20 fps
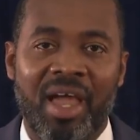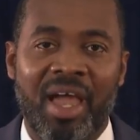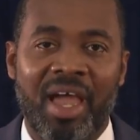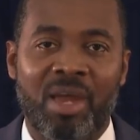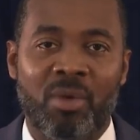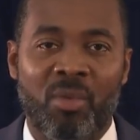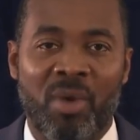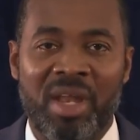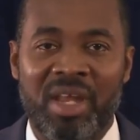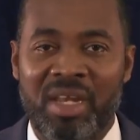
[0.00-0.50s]

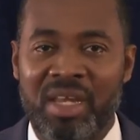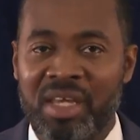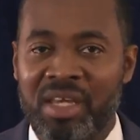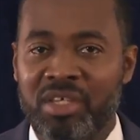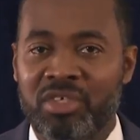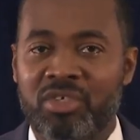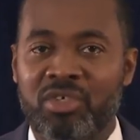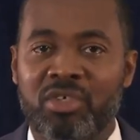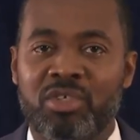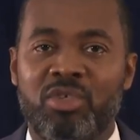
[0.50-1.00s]
And when in
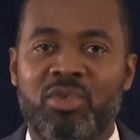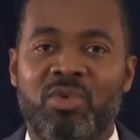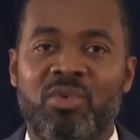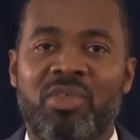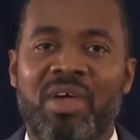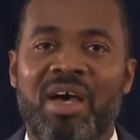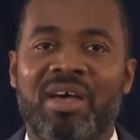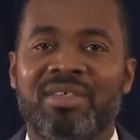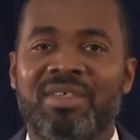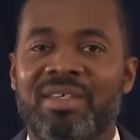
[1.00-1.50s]
Easter
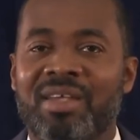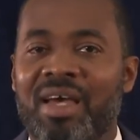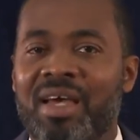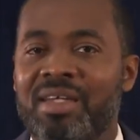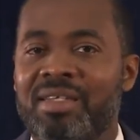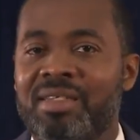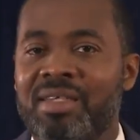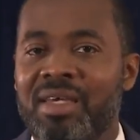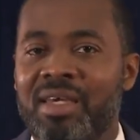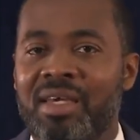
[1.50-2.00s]

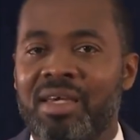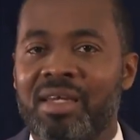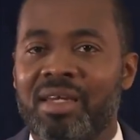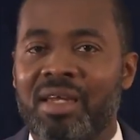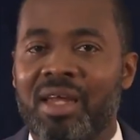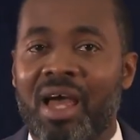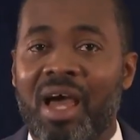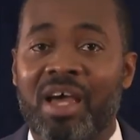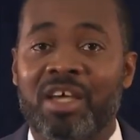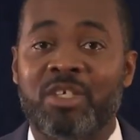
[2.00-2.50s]

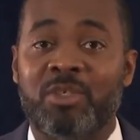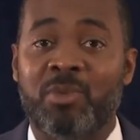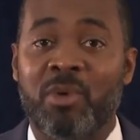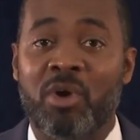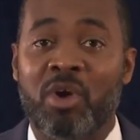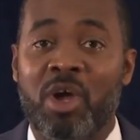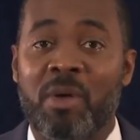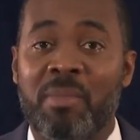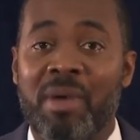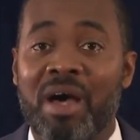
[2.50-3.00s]
2019, I
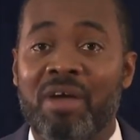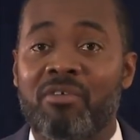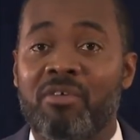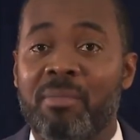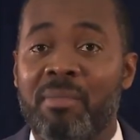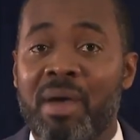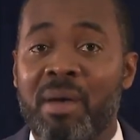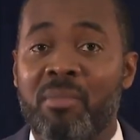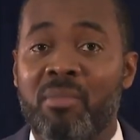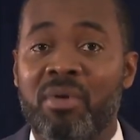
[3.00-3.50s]
spoke about
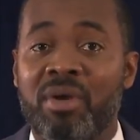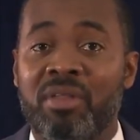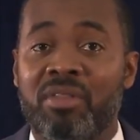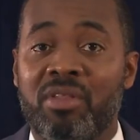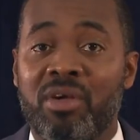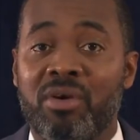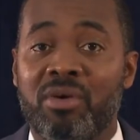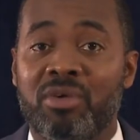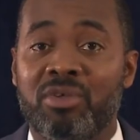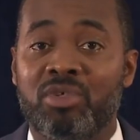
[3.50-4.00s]
remembering
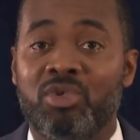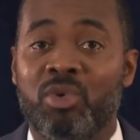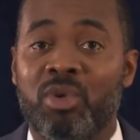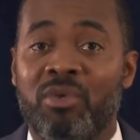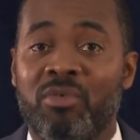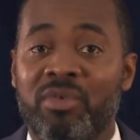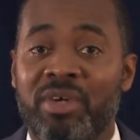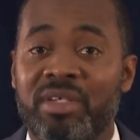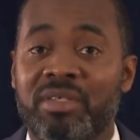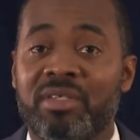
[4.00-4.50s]
those who
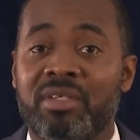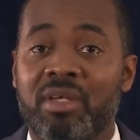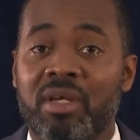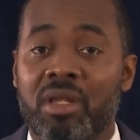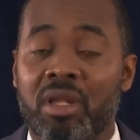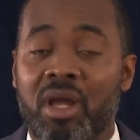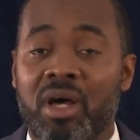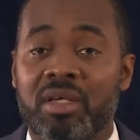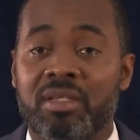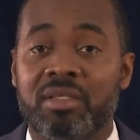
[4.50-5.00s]
had recently
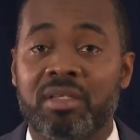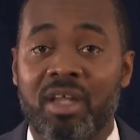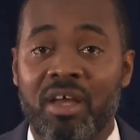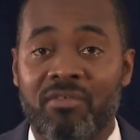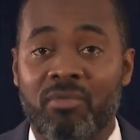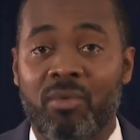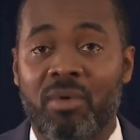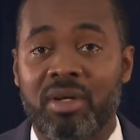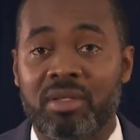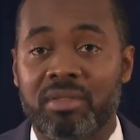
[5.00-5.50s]
lost
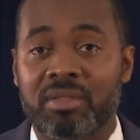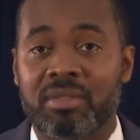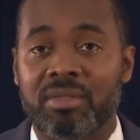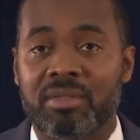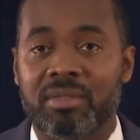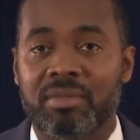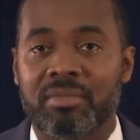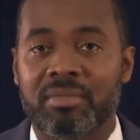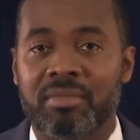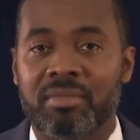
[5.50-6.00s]
loved
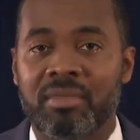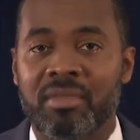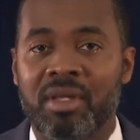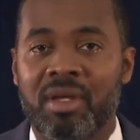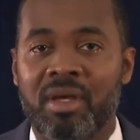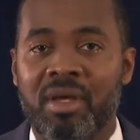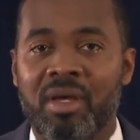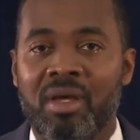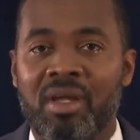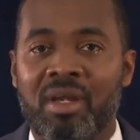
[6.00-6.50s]
ones,
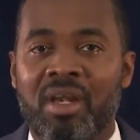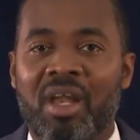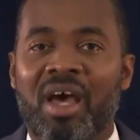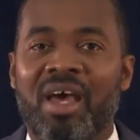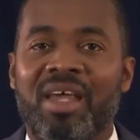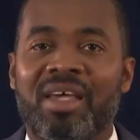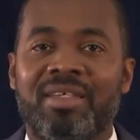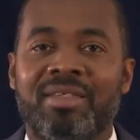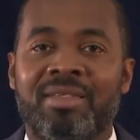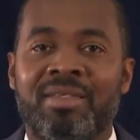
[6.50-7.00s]

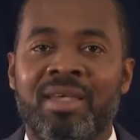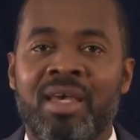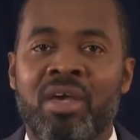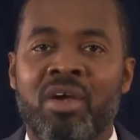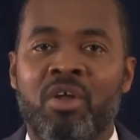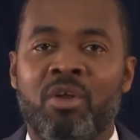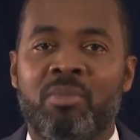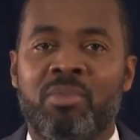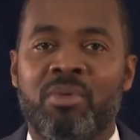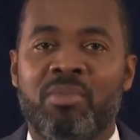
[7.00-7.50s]
not a
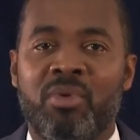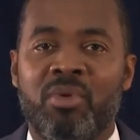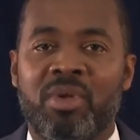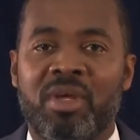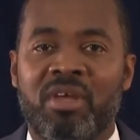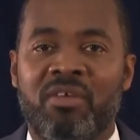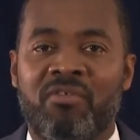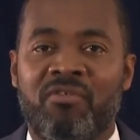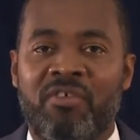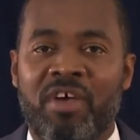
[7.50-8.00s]
single
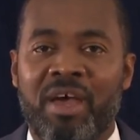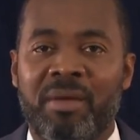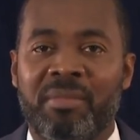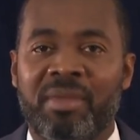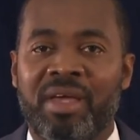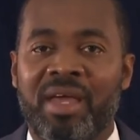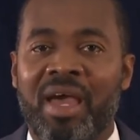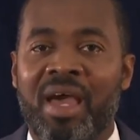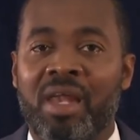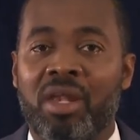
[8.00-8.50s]
Bermudian
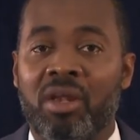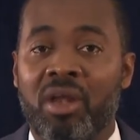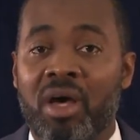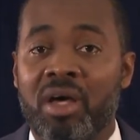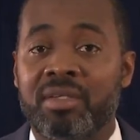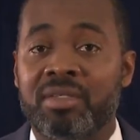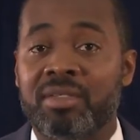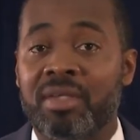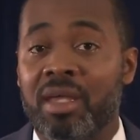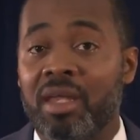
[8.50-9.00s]
family had
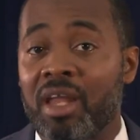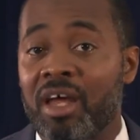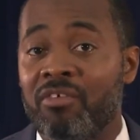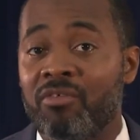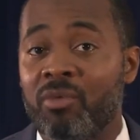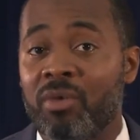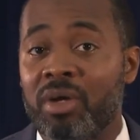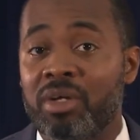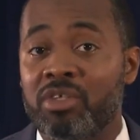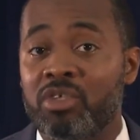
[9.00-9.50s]
lost a
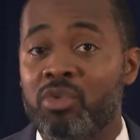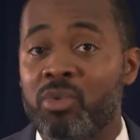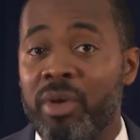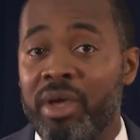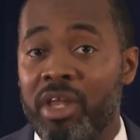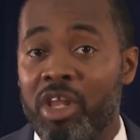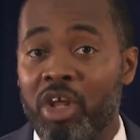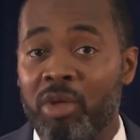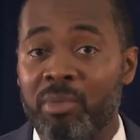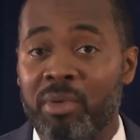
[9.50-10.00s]
loved one to a
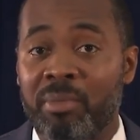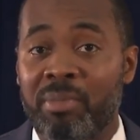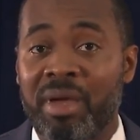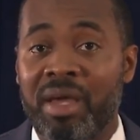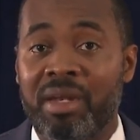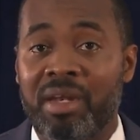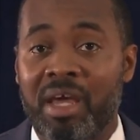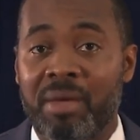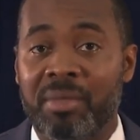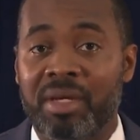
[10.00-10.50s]
global
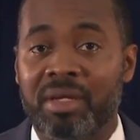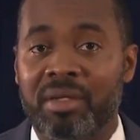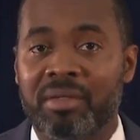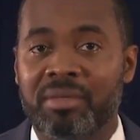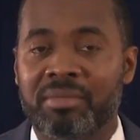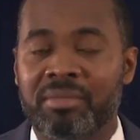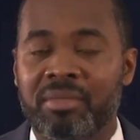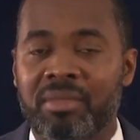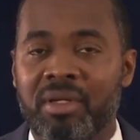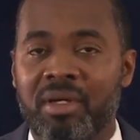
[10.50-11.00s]
pandemic.
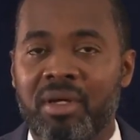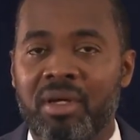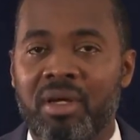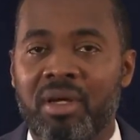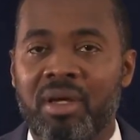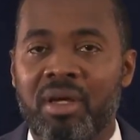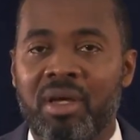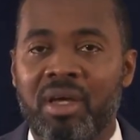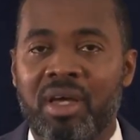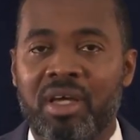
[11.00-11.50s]

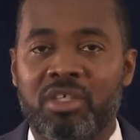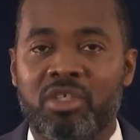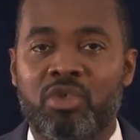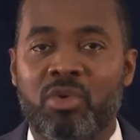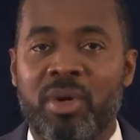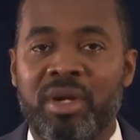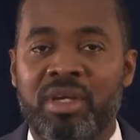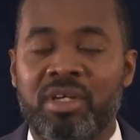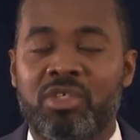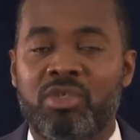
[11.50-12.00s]
In
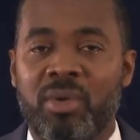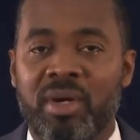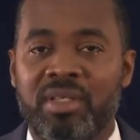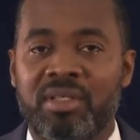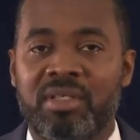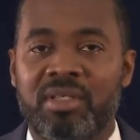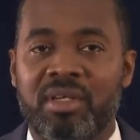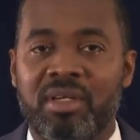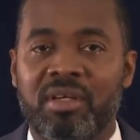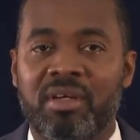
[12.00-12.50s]

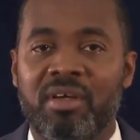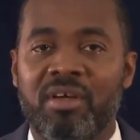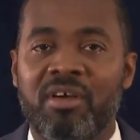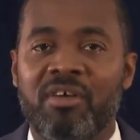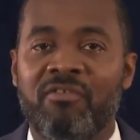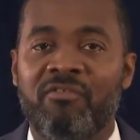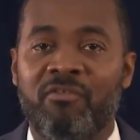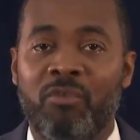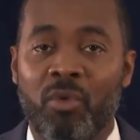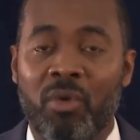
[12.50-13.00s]
2020,
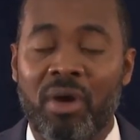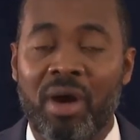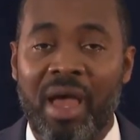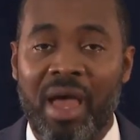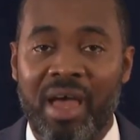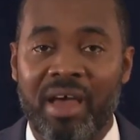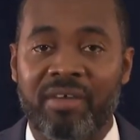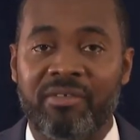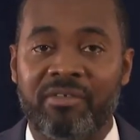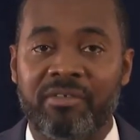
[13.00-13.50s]
4
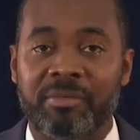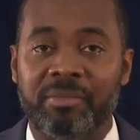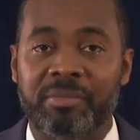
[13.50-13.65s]
have.